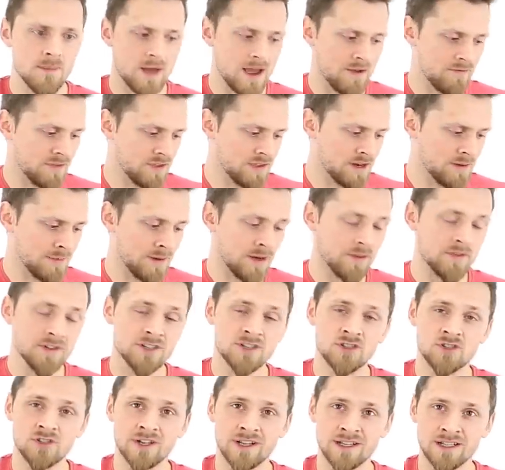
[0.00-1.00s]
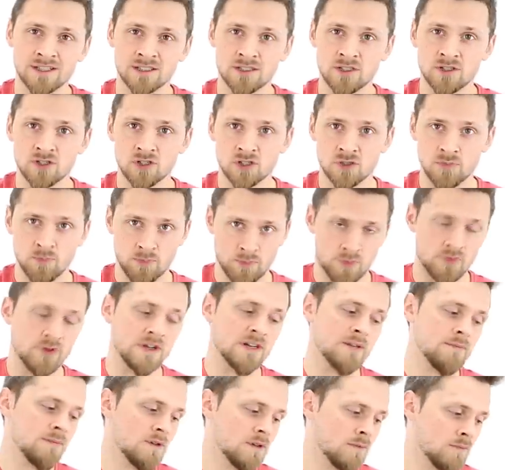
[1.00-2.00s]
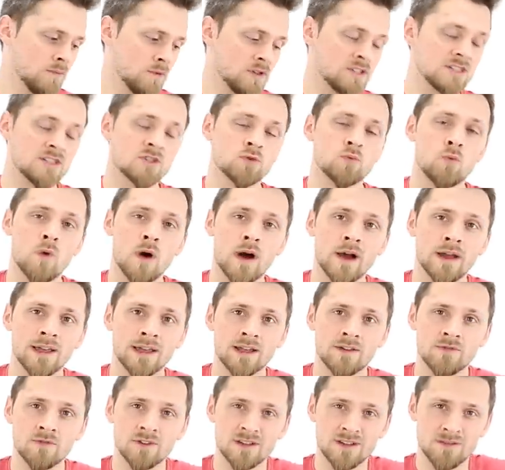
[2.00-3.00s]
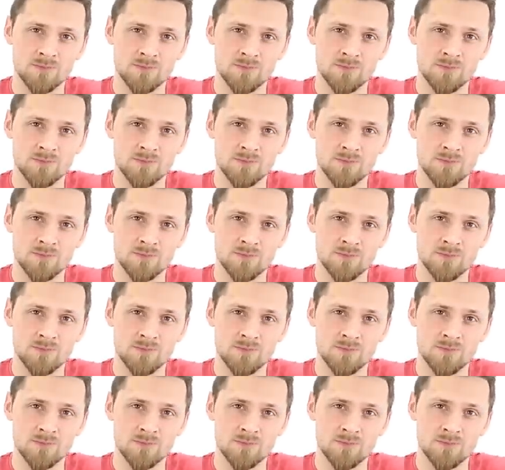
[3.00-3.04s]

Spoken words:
Everything about these strings are just premium, which is why it